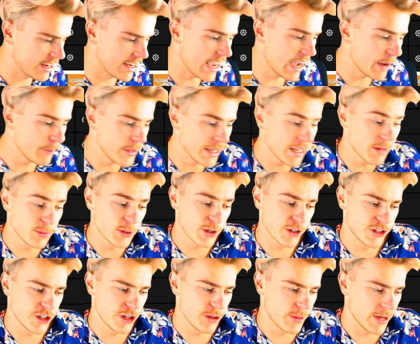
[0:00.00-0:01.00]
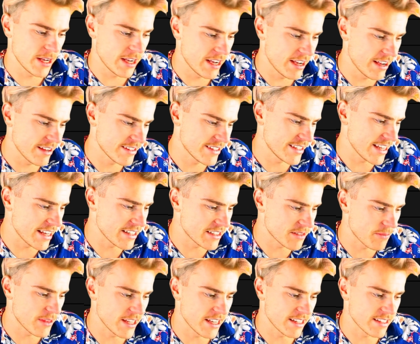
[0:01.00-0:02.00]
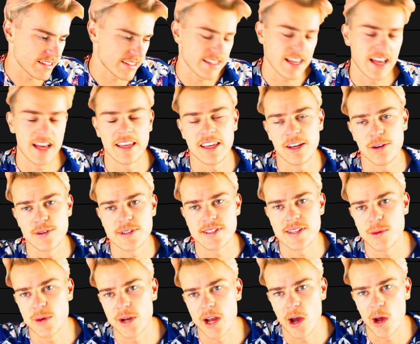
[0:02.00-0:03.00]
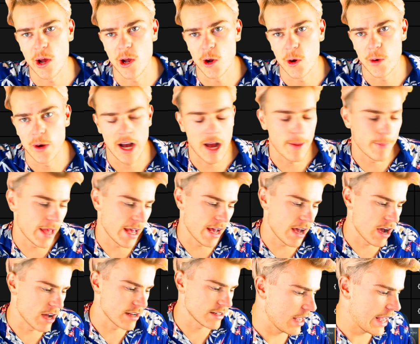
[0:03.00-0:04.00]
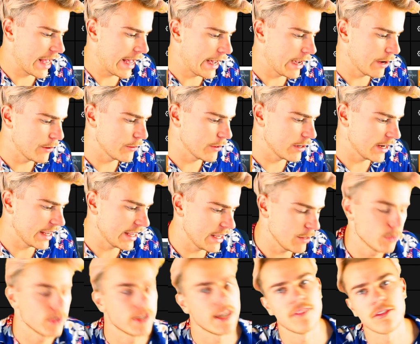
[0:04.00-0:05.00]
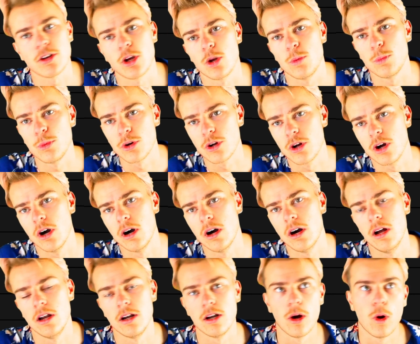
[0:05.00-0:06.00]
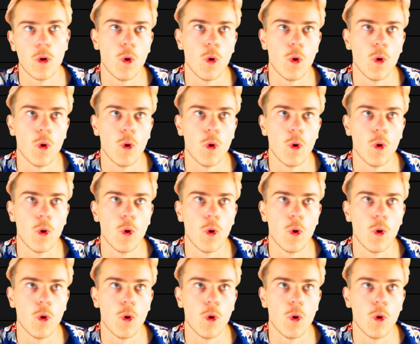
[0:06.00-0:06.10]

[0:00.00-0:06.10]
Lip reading: a now bigger BookTuber said some things a year or so ago about how he would never go to BookCon